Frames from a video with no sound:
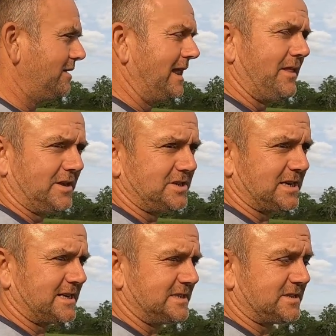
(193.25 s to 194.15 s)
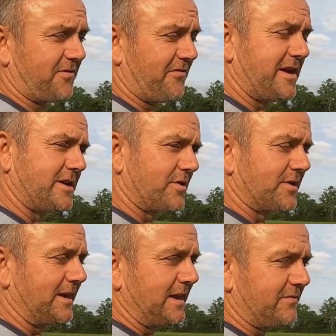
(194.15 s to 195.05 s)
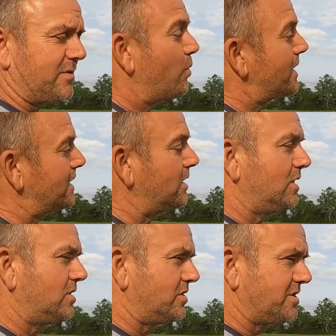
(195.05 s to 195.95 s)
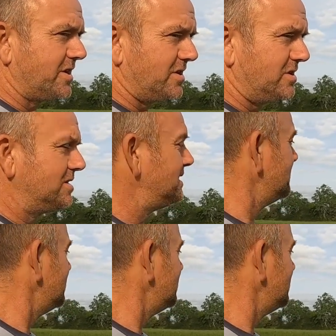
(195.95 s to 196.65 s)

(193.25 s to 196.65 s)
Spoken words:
leather jackets to feed on and leave the wheat alone, you know.